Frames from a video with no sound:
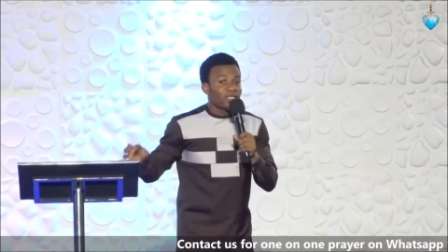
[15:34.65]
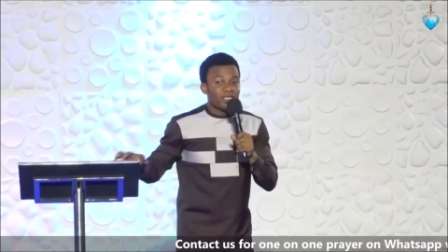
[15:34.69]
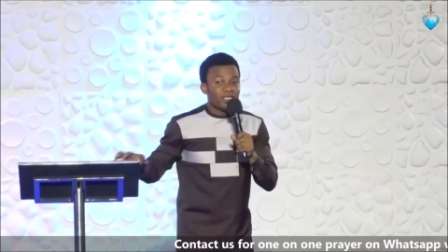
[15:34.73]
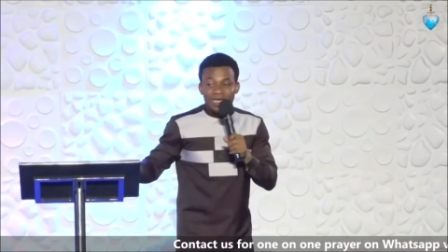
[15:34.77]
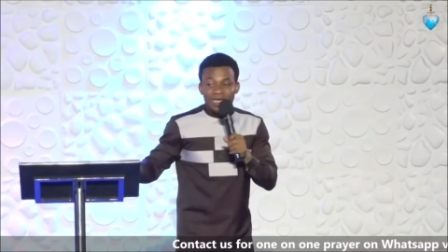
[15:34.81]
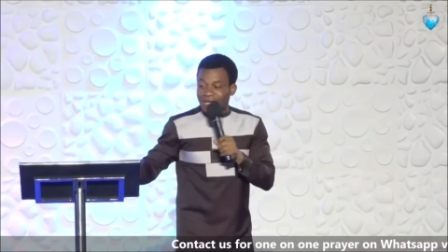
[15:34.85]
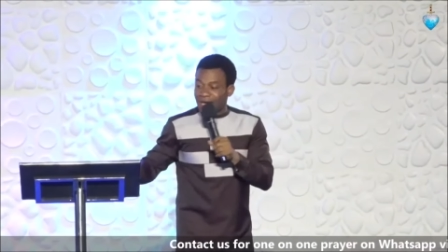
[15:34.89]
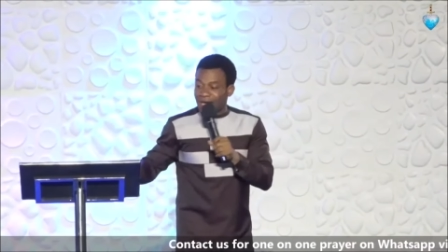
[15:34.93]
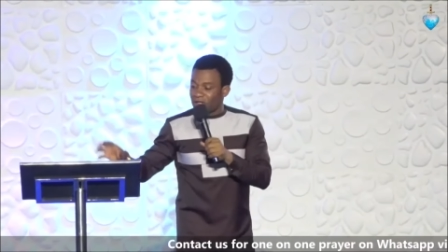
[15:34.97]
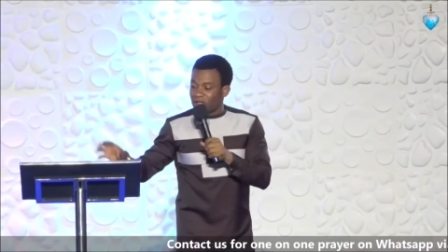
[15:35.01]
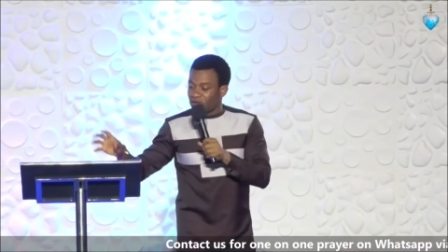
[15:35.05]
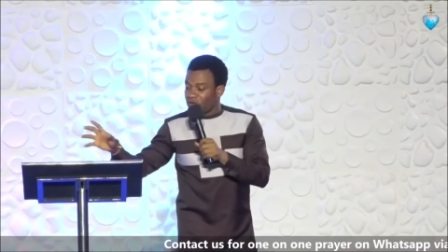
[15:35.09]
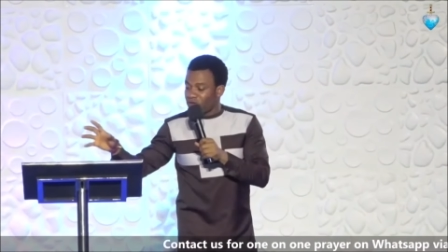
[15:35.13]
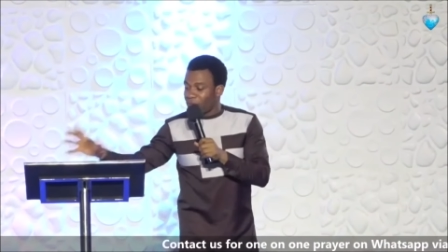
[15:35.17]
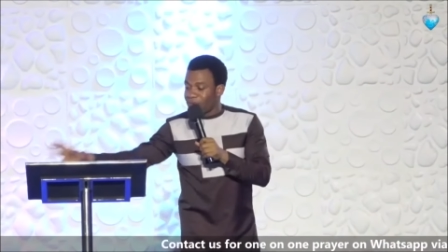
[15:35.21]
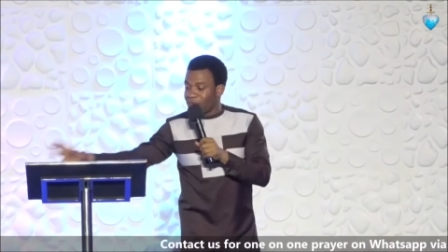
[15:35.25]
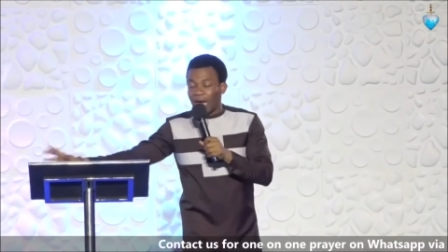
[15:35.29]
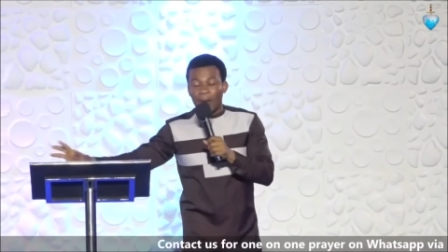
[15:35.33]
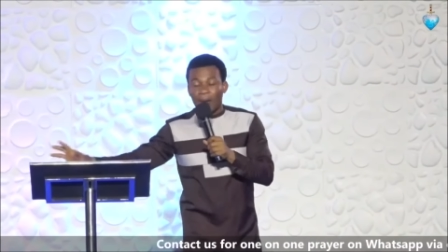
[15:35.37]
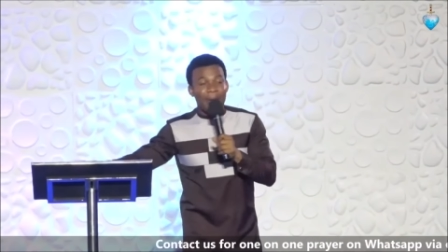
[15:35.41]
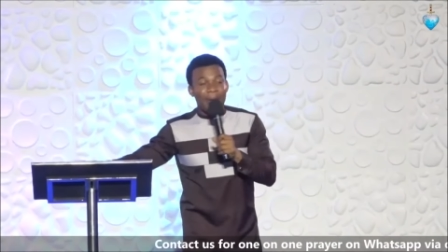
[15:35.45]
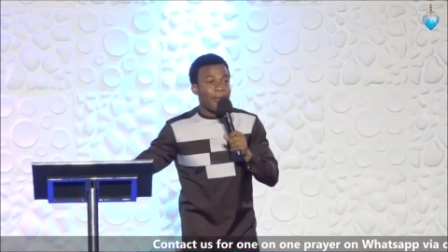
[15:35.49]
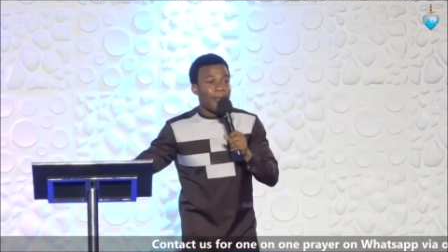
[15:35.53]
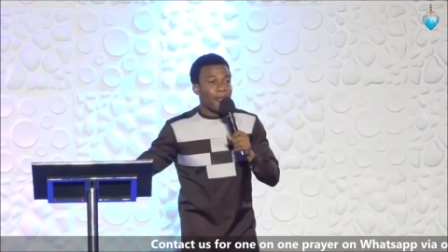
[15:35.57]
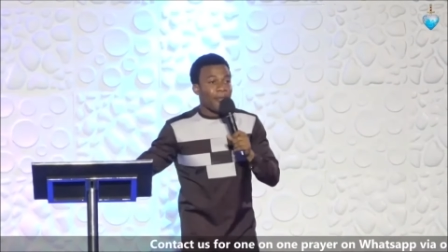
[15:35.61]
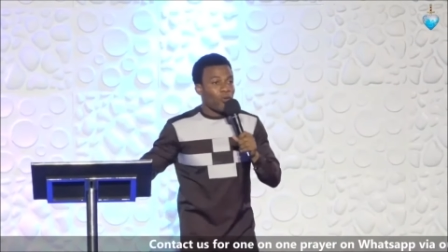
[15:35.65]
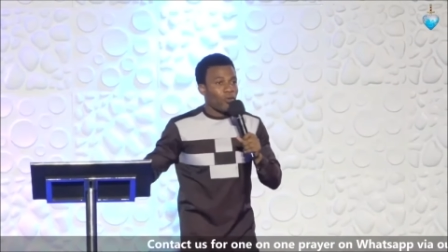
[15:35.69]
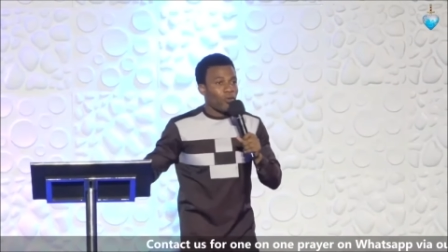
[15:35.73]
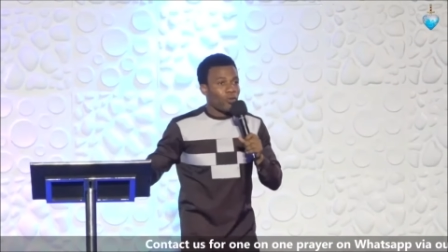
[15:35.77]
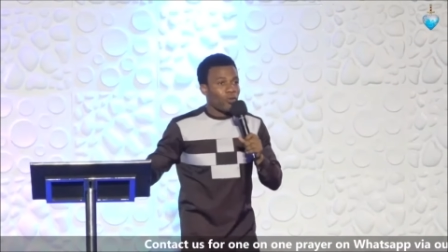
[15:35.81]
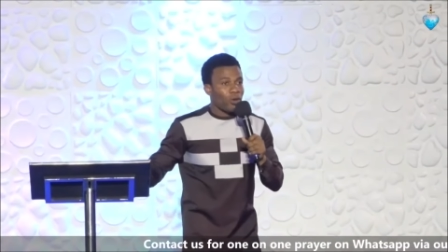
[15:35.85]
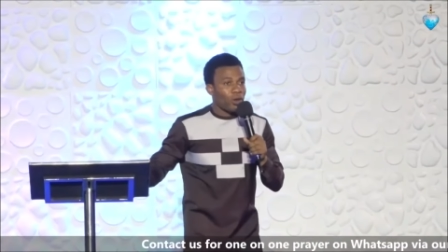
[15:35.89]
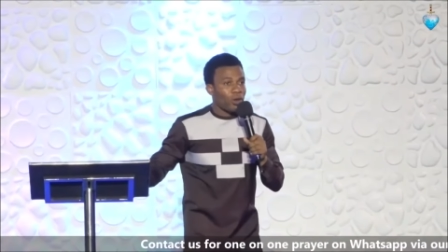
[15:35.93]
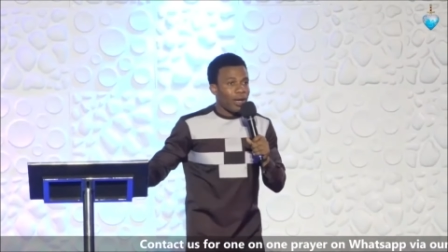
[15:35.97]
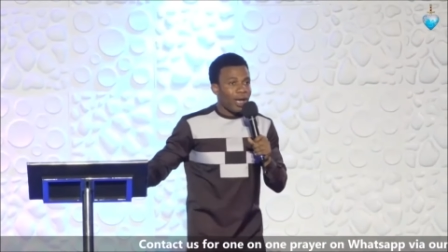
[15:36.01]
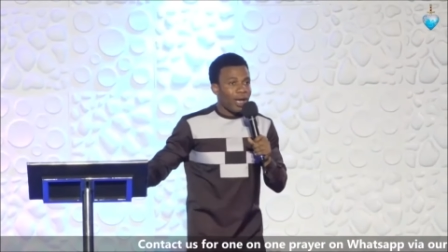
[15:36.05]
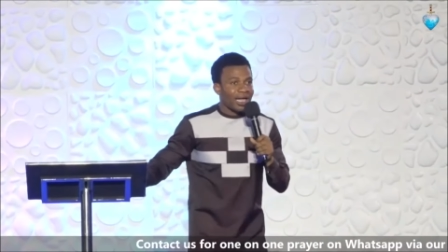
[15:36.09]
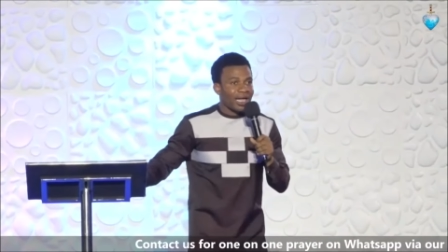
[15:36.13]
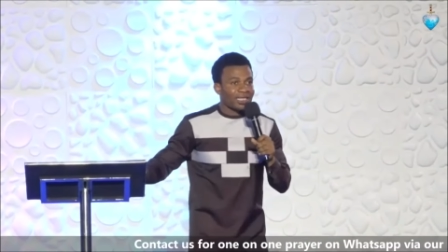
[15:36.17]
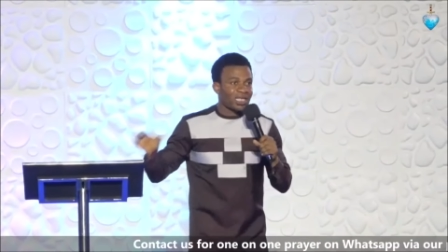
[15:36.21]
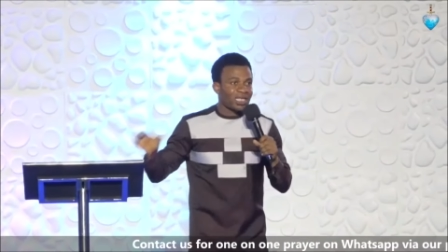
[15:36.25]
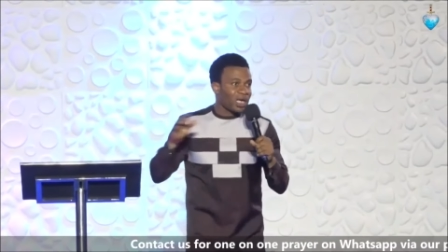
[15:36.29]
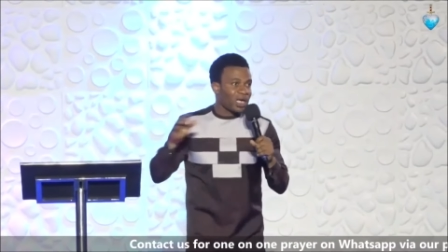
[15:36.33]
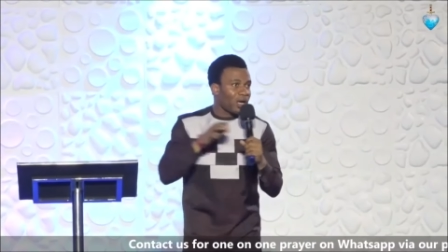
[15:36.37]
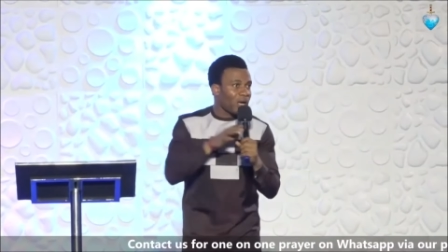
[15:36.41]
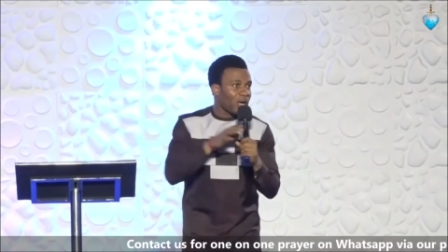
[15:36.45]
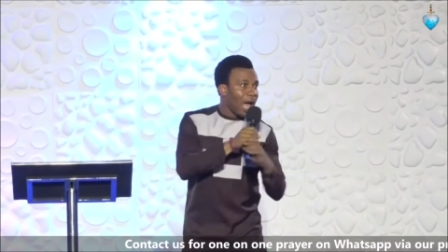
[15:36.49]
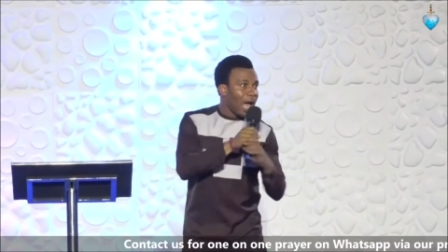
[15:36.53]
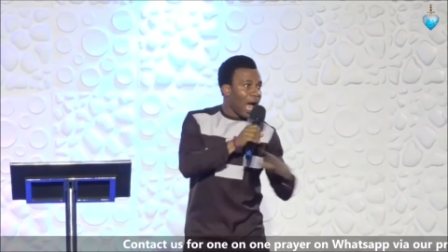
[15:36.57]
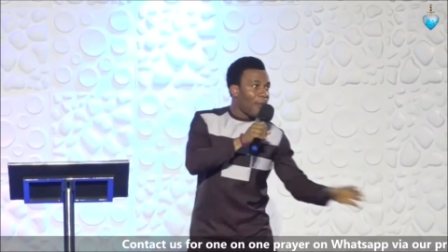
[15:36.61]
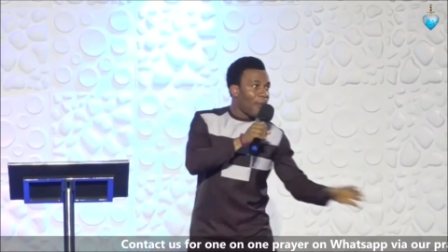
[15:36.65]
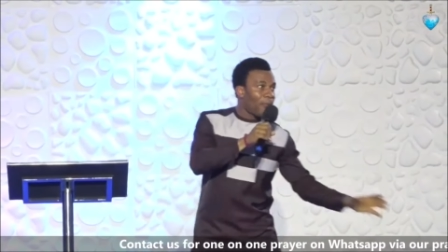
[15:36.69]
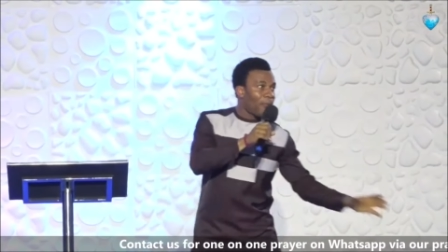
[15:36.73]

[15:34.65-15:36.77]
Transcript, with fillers: they can drop their Bible and say, how